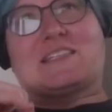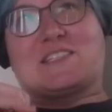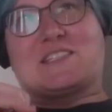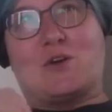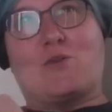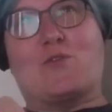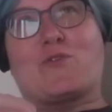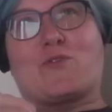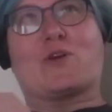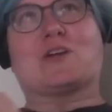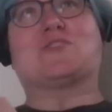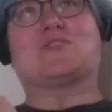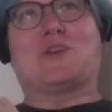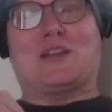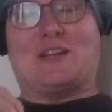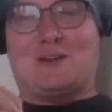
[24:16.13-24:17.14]
so
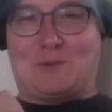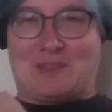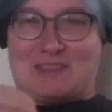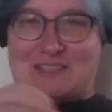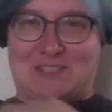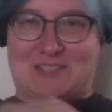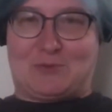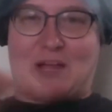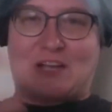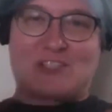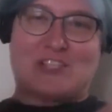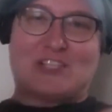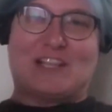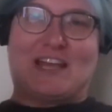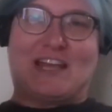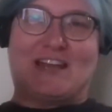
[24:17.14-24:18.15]
frustrated with the
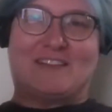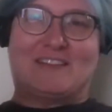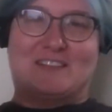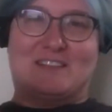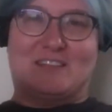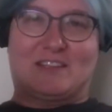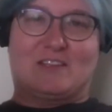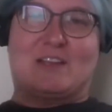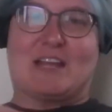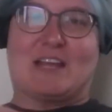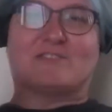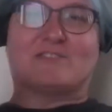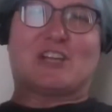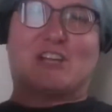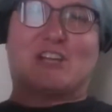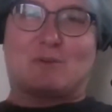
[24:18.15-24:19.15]
direction that the
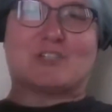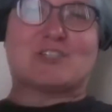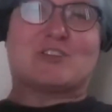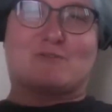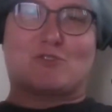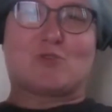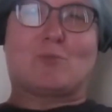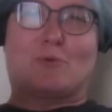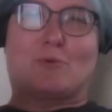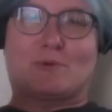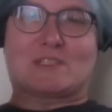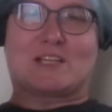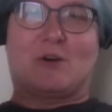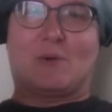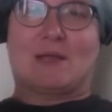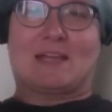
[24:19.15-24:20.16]
next generation of Drupal was
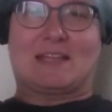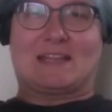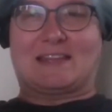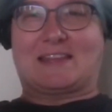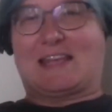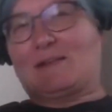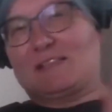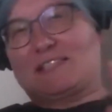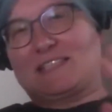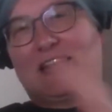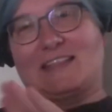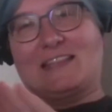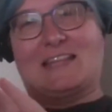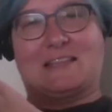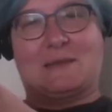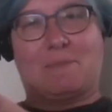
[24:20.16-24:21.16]
going, and they
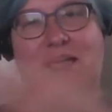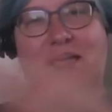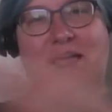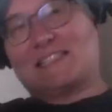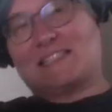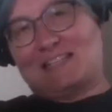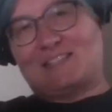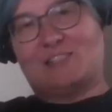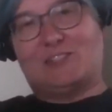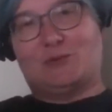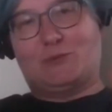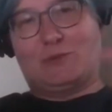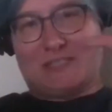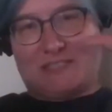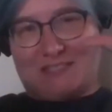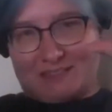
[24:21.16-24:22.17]
decide that the best thing to
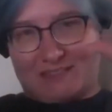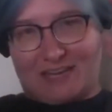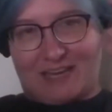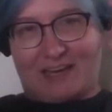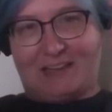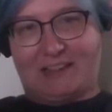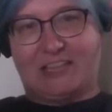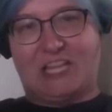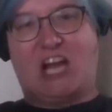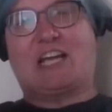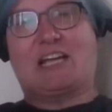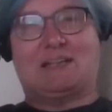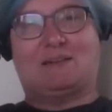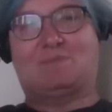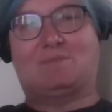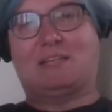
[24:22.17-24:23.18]
do is to kind of lock
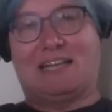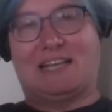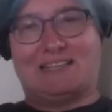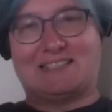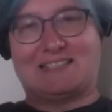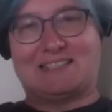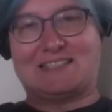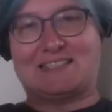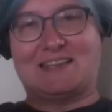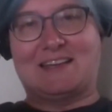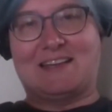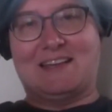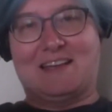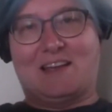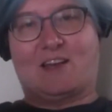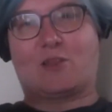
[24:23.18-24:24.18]
it in place
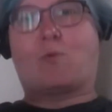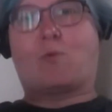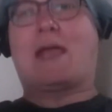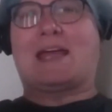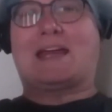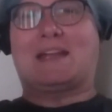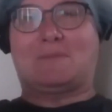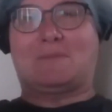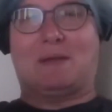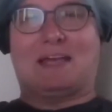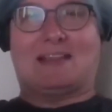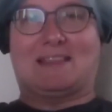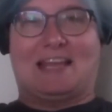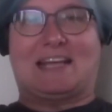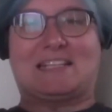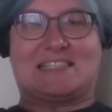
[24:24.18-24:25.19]
the way it had been
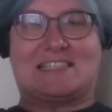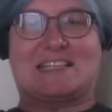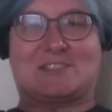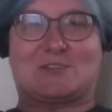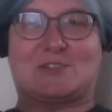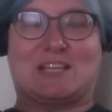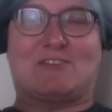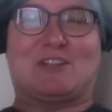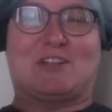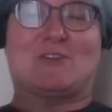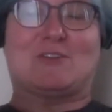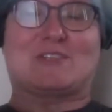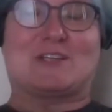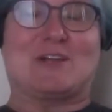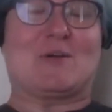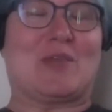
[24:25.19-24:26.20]
like 6 or 7
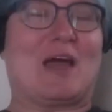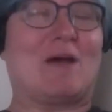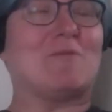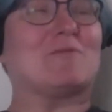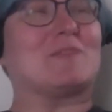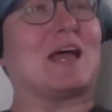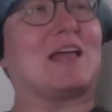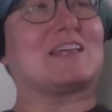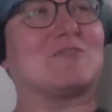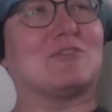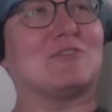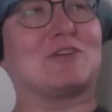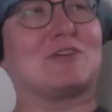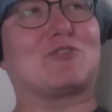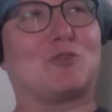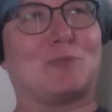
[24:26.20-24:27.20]
years ago. That
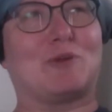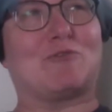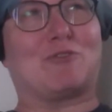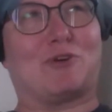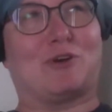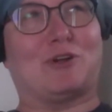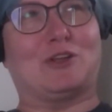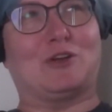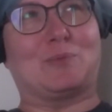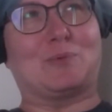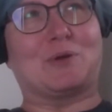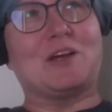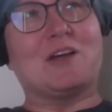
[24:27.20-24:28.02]
definitely threw me for a loop.